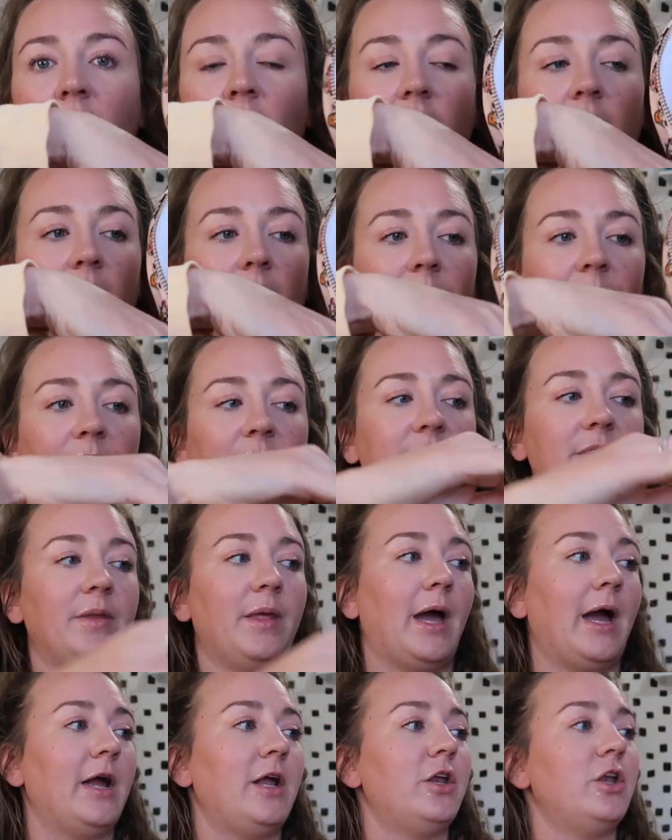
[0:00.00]

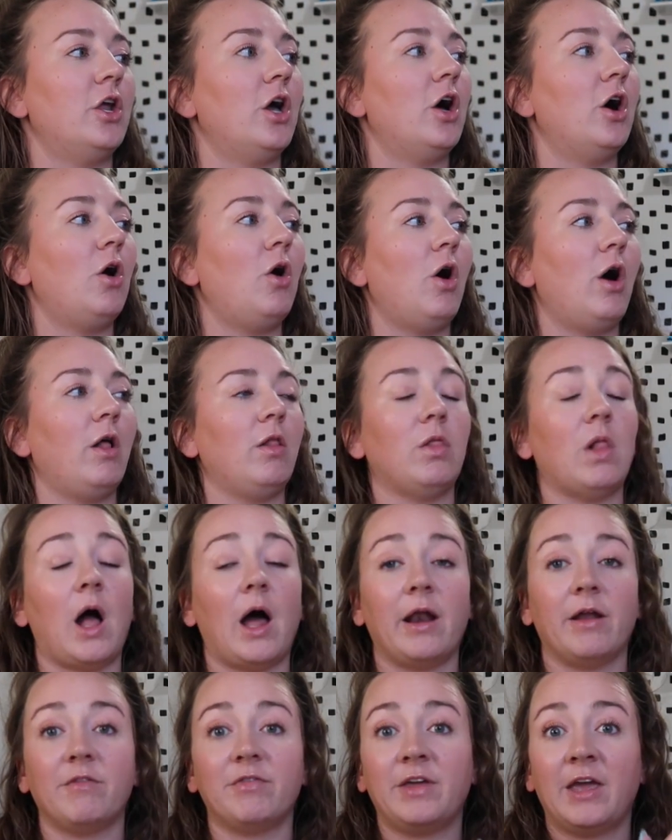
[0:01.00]
I know a
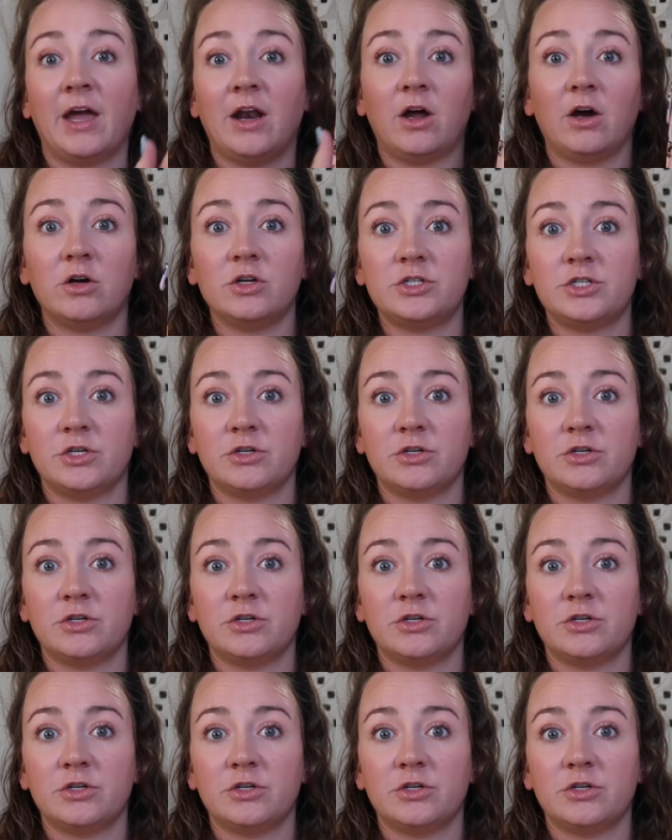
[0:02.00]
lot of kiddos